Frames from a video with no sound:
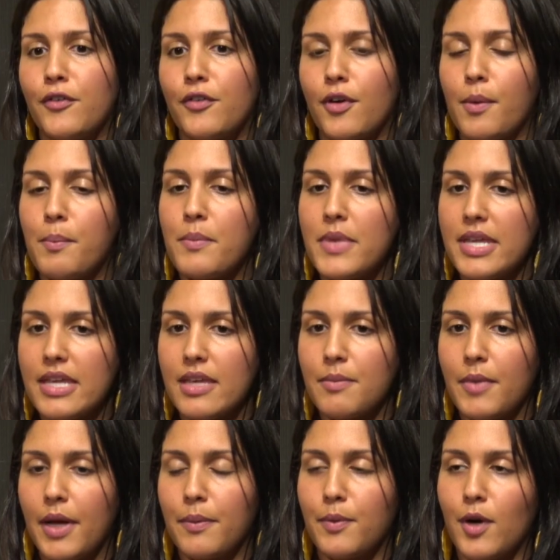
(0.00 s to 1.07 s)
For me,
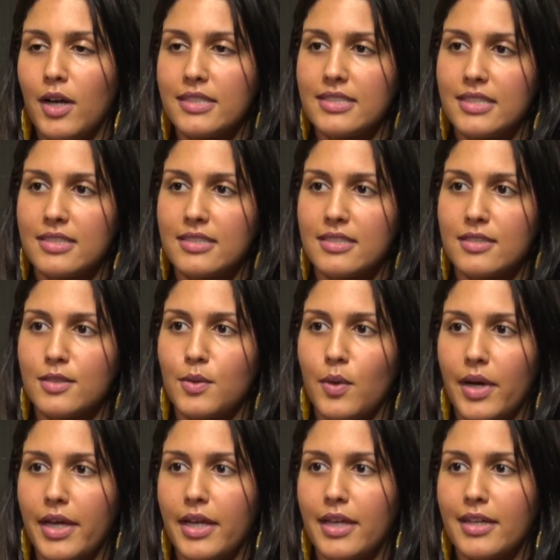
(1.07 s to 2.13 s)
my process is
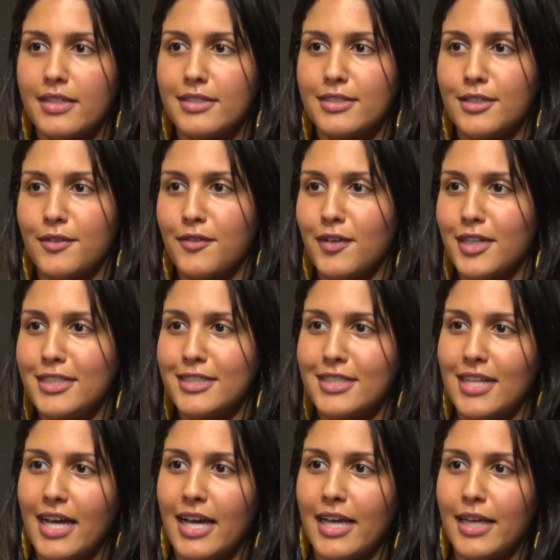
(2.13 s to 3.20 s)
quite
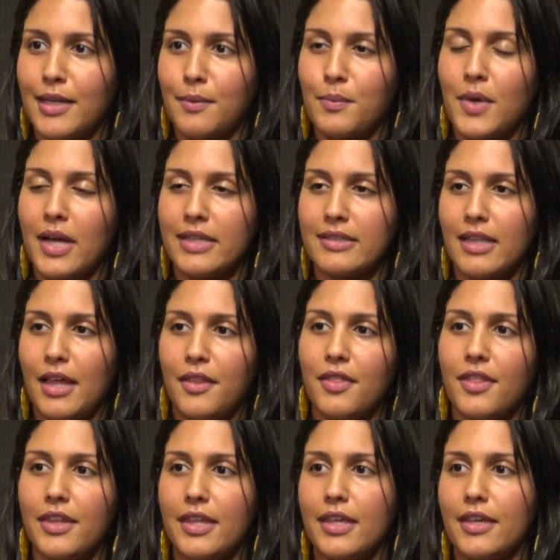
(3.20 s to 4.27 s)
different. I, I
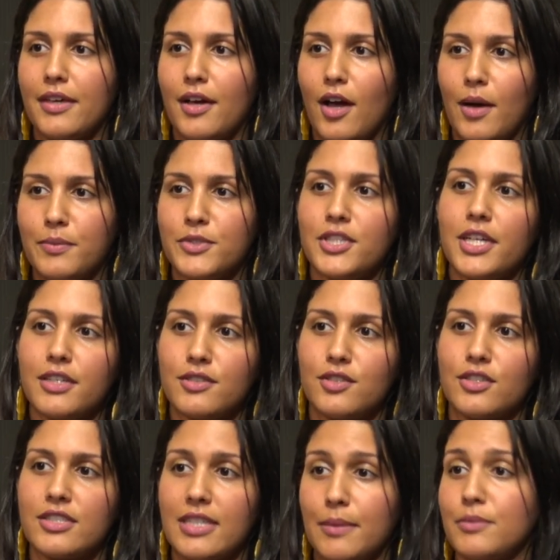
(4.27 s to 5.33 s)
let the object
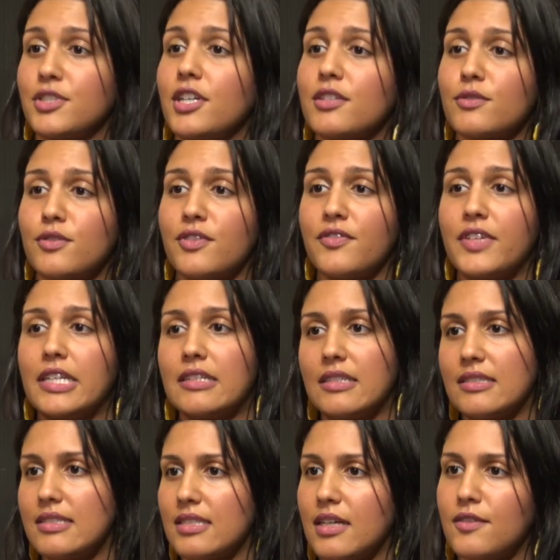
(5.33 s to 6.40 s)
or subject reveal
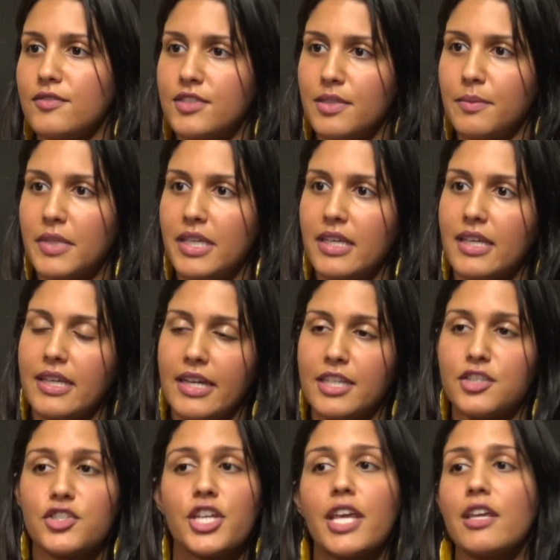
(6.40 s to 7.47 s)
itself to me, and I
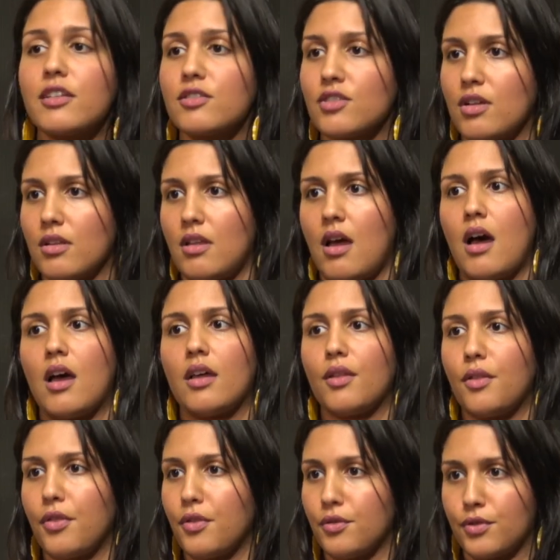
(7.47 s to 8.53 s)
change a lot
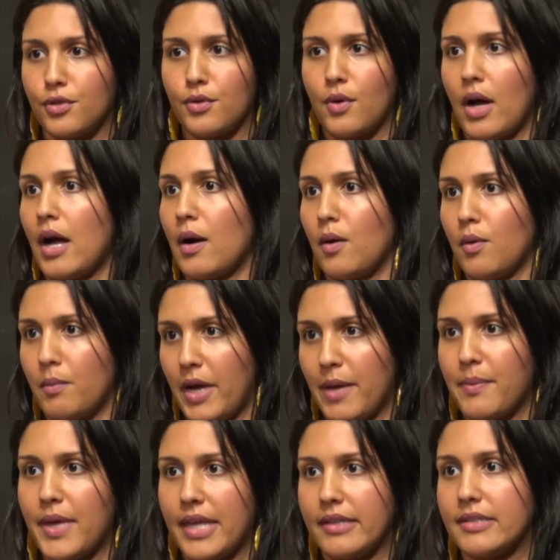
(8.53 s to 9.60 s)
throughout
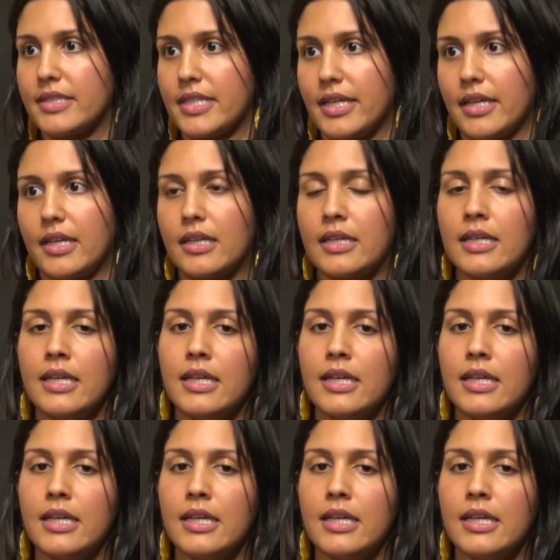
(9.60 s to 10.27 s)
my painting.